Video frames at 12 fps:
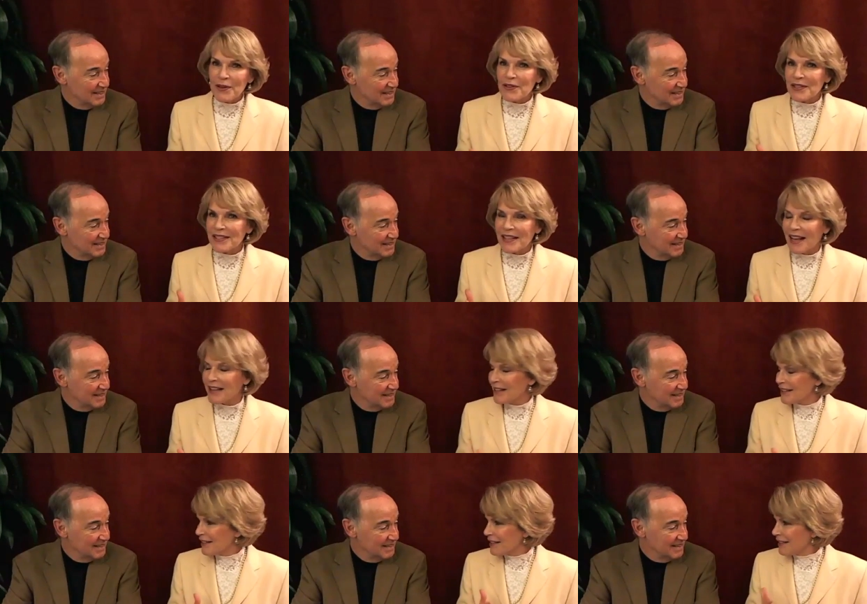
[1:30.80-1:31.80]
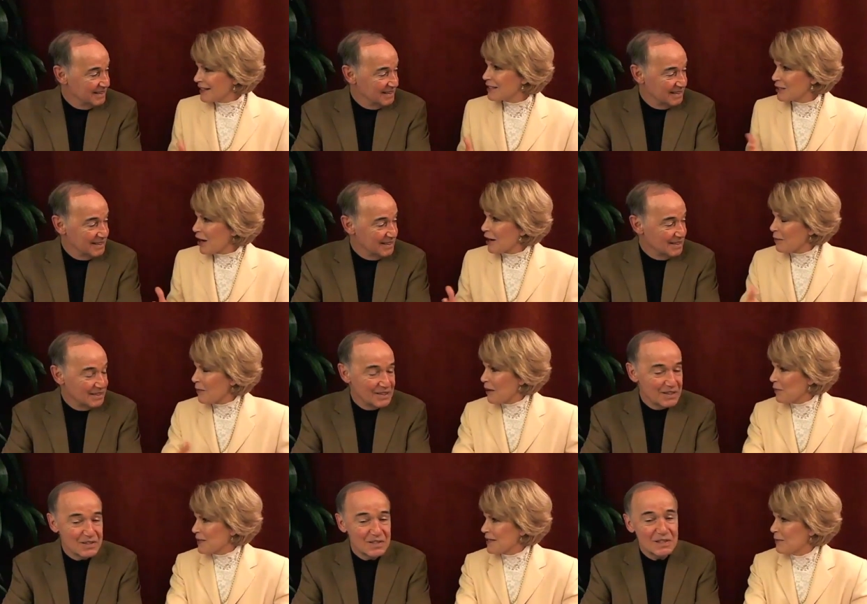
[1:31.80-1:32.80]
Speaker 1: are the side? let's talk
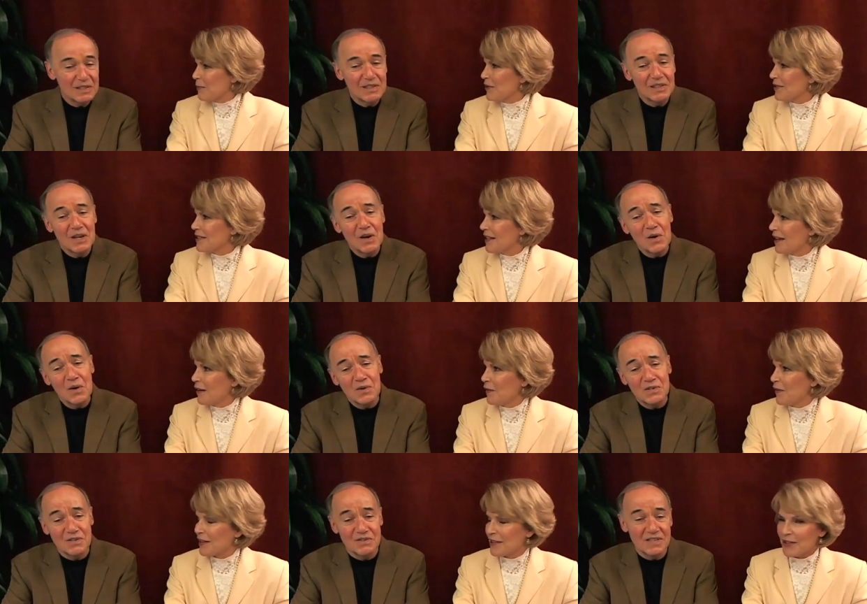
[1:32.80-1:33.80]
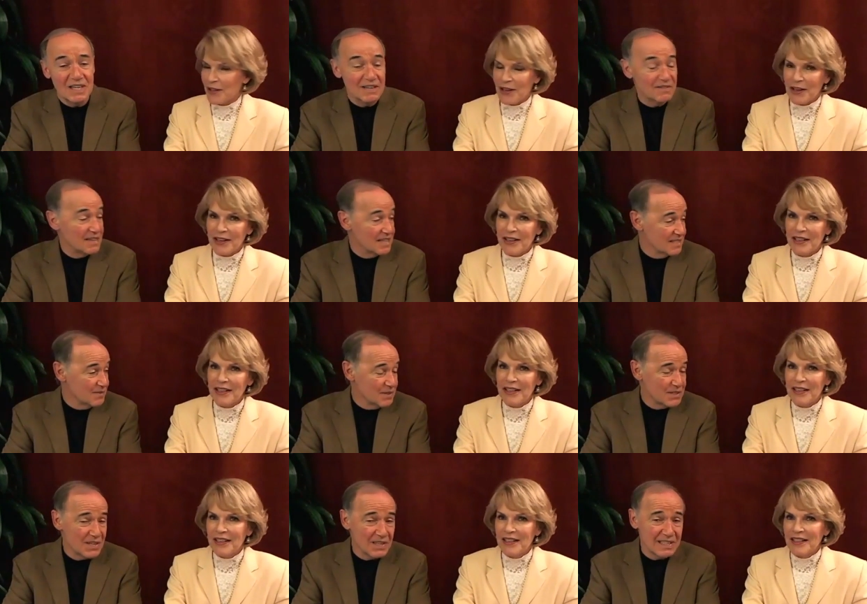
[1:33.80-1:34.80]
about There's some of the loads side of side are. effects,
Speaker 2: and
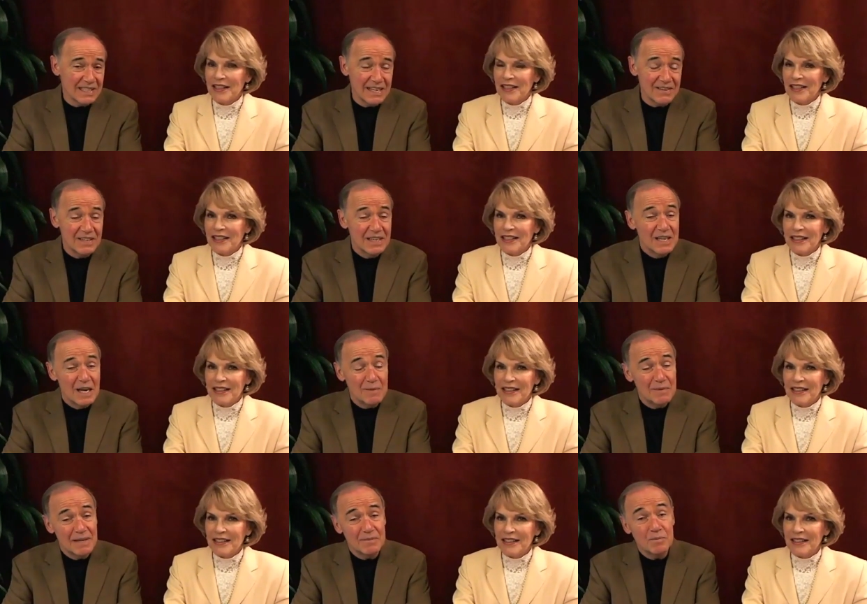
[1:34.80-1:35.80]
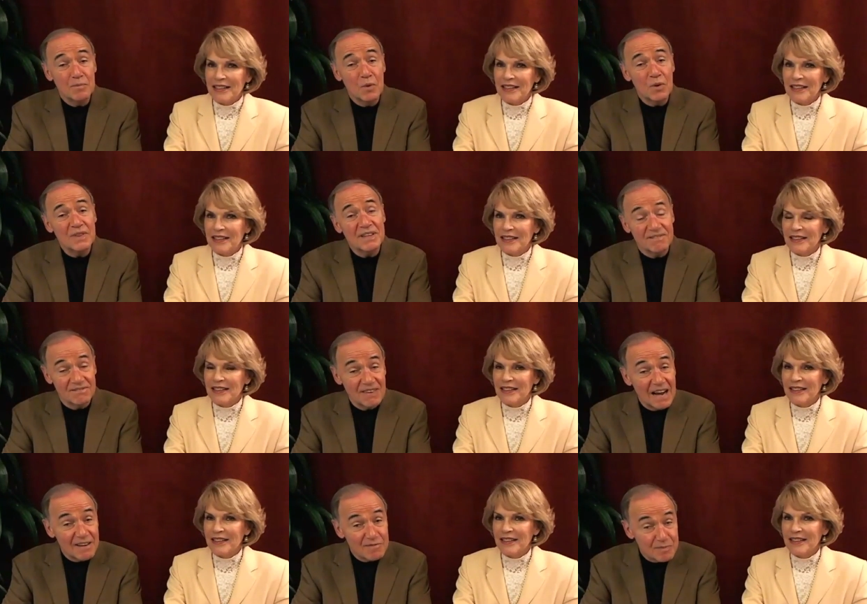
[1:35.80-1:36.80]
we're talking now about more than
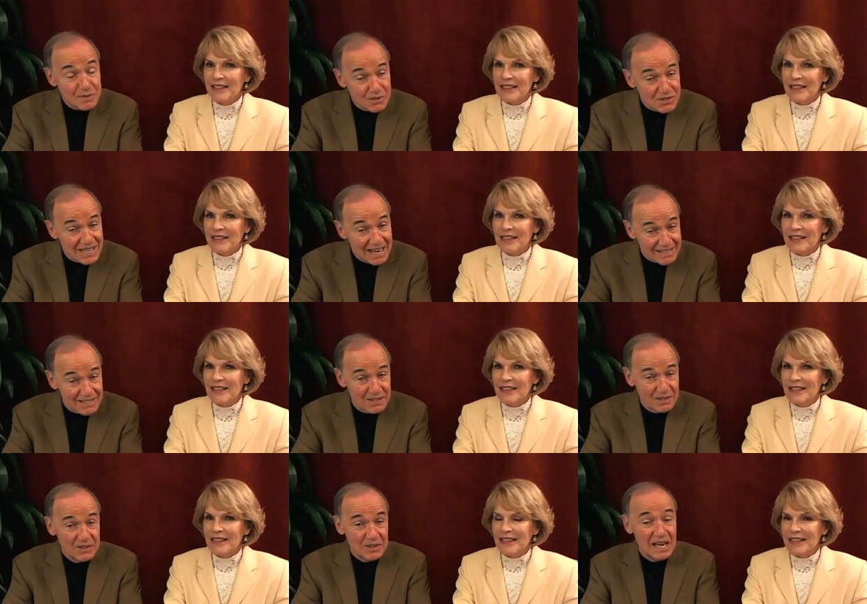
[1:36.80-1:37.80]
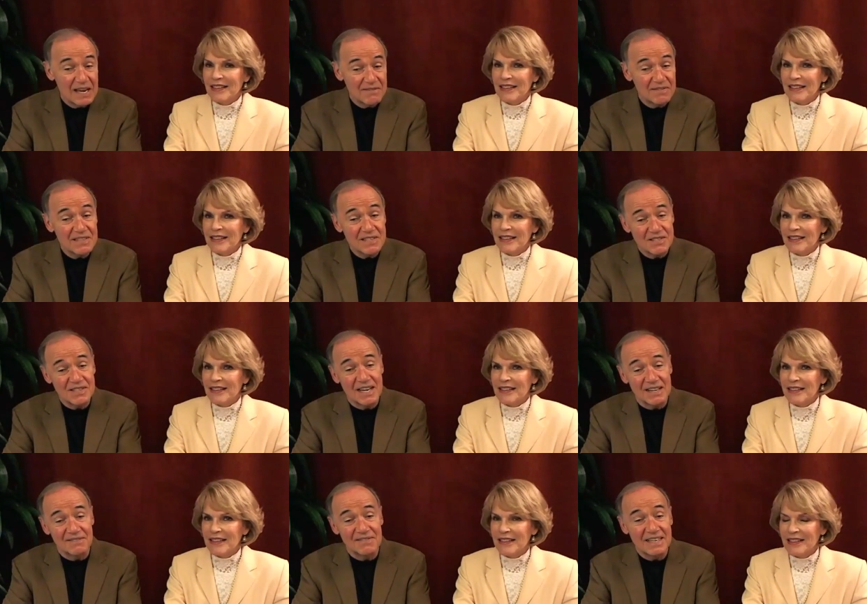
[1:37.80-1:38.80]
five percent have these
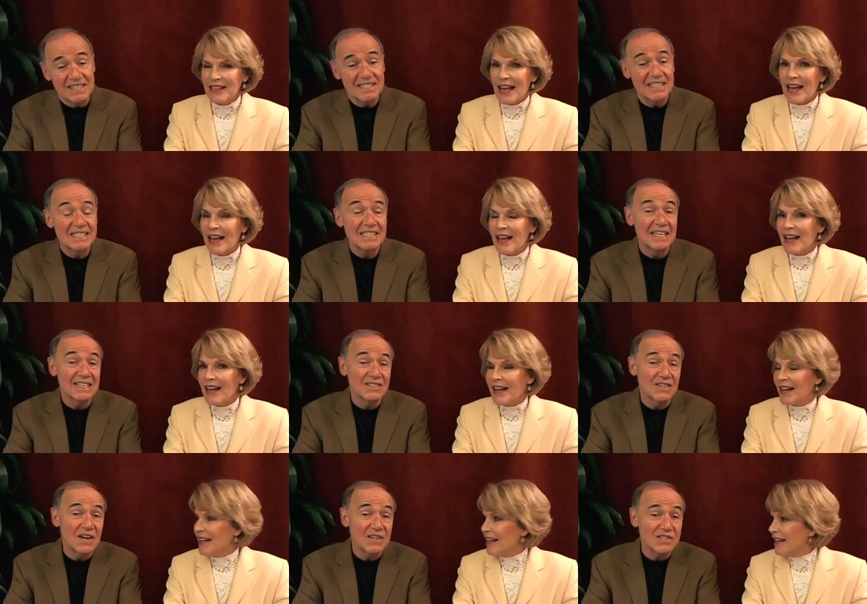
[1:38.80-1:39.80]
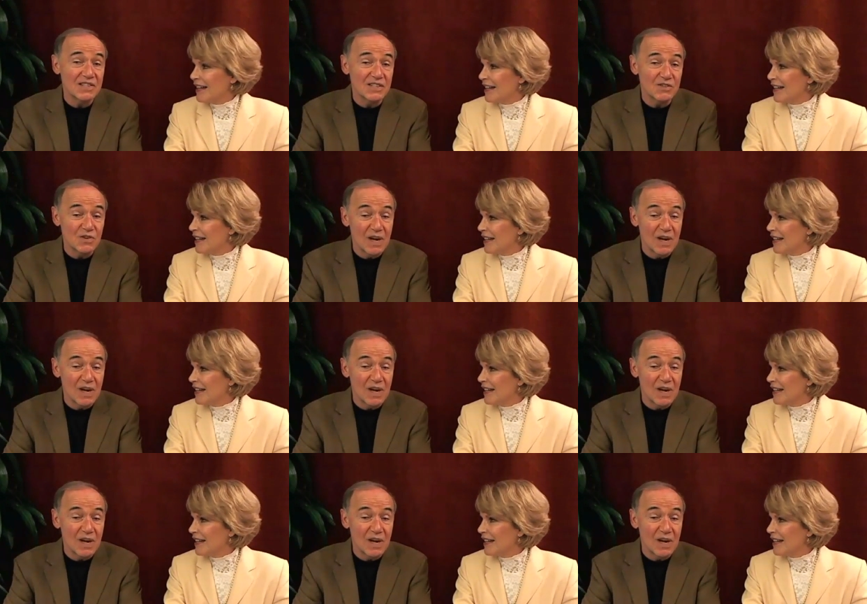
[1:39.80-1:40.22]
side effects. Things like nausea and